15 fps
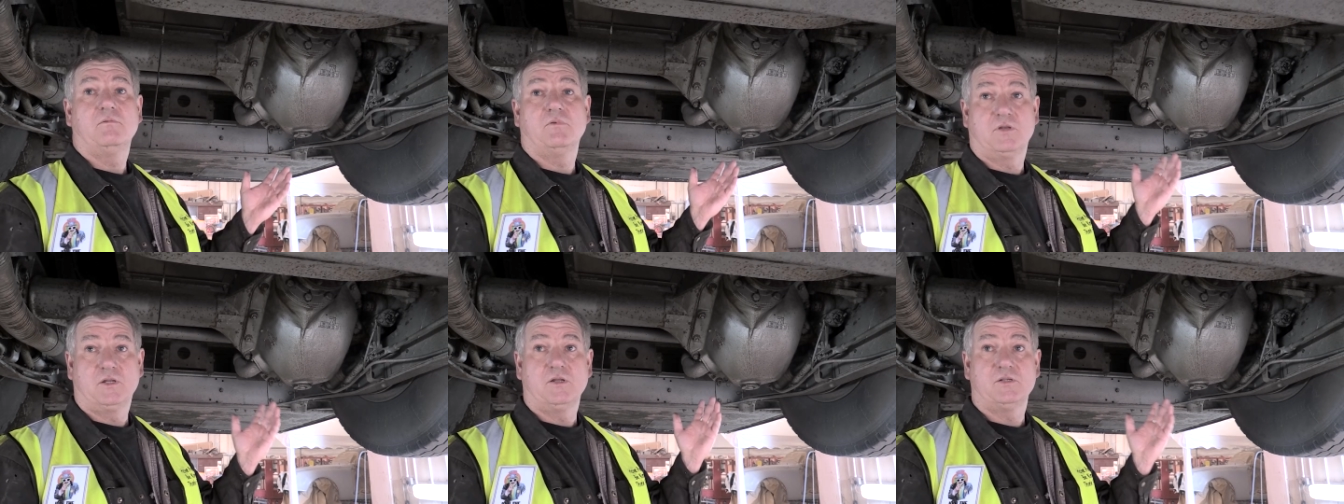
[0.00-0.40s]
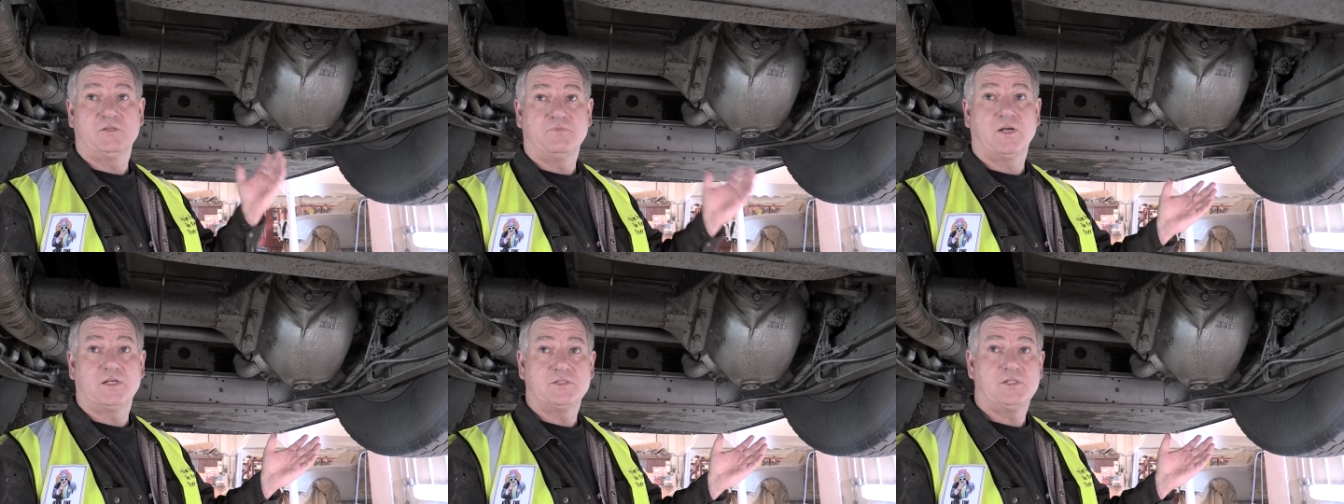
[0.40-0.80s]
one of those
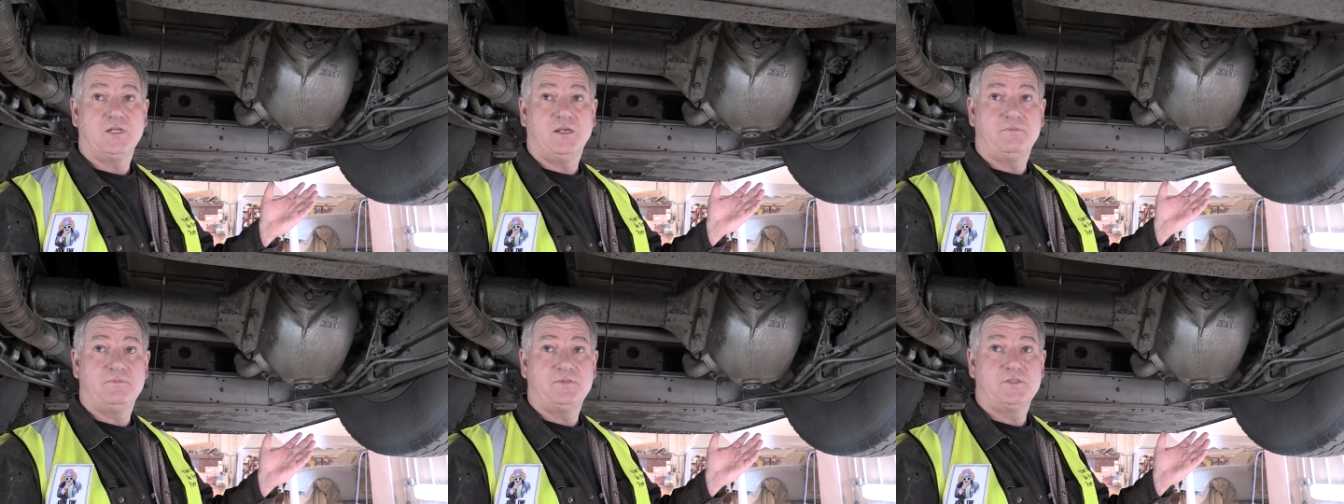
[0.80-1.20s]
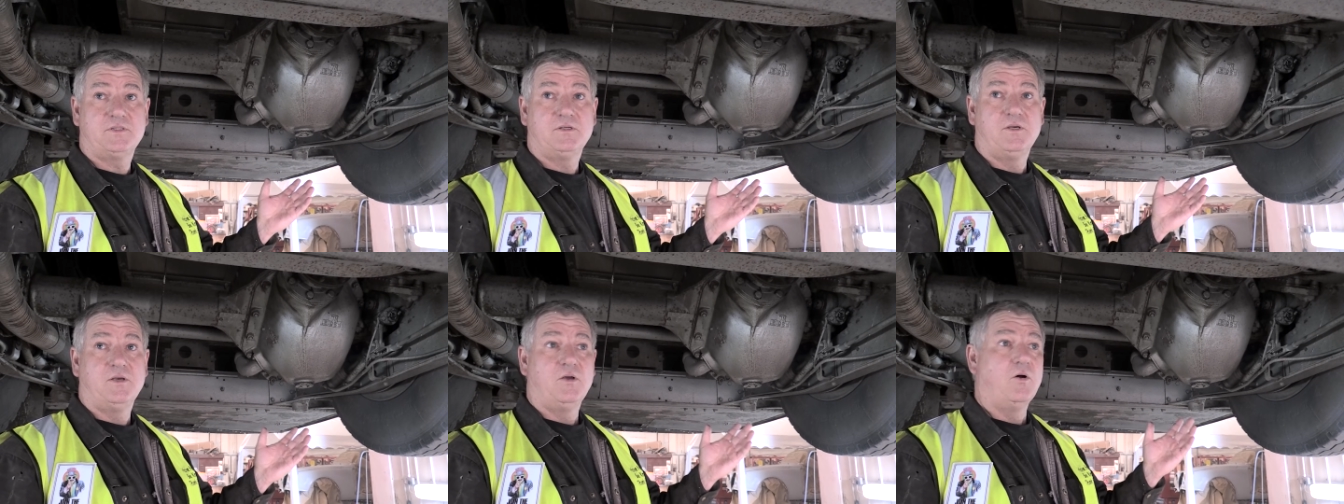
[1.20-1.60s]
fast diffs
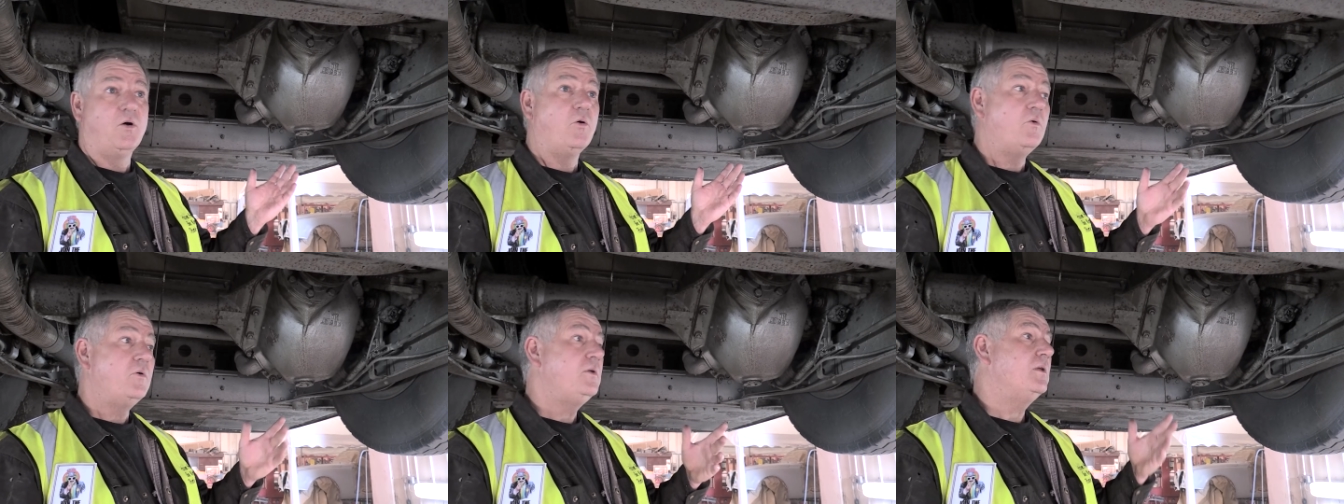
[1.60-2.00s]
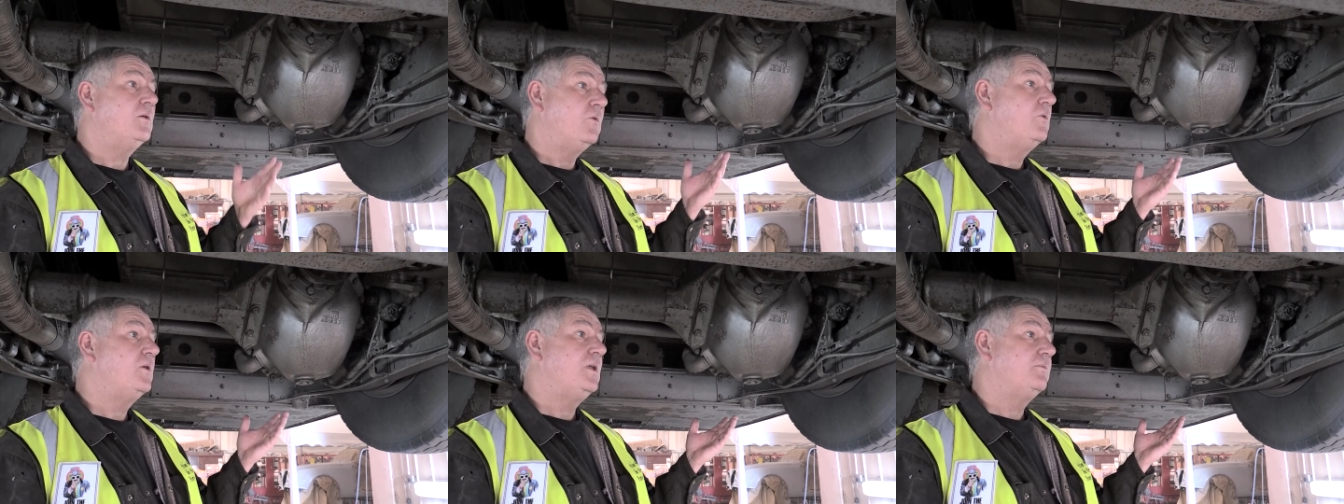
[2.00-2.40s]
or,
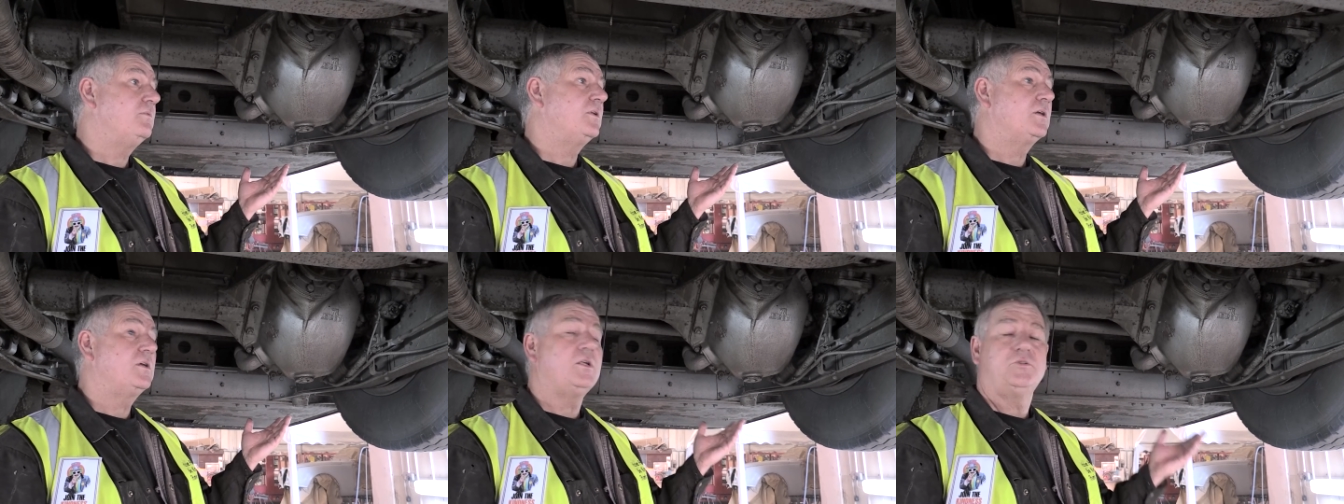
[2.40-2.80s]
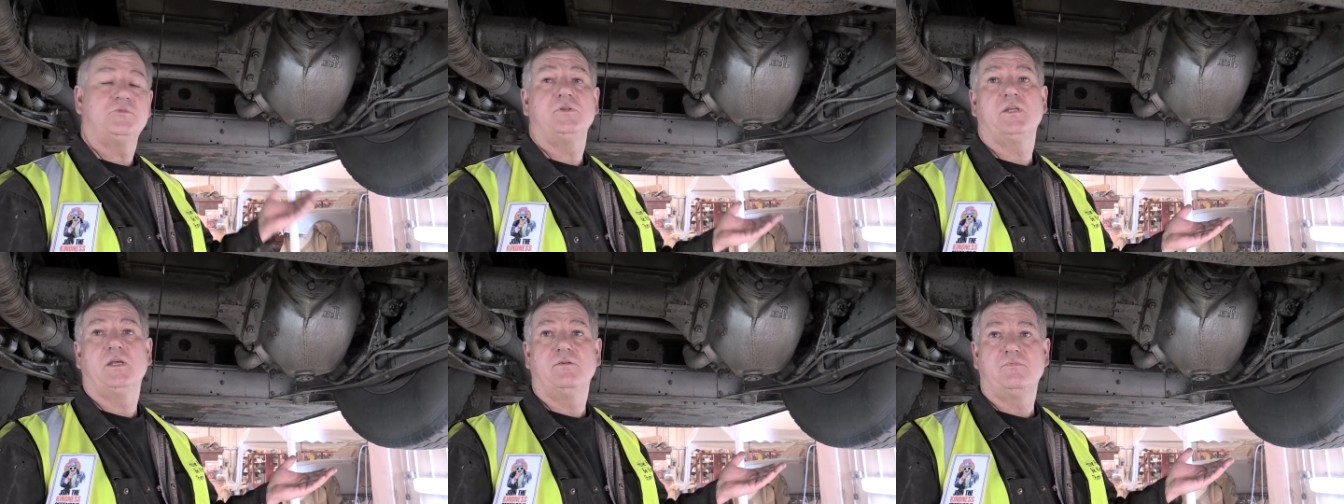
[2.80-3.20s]
or even a
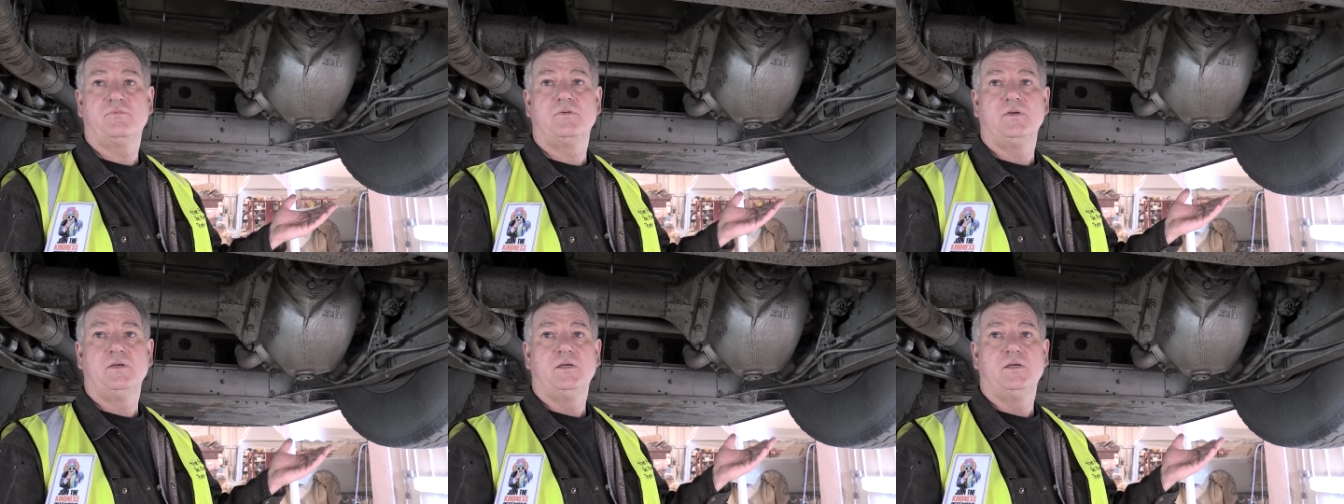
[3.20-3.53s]
country diff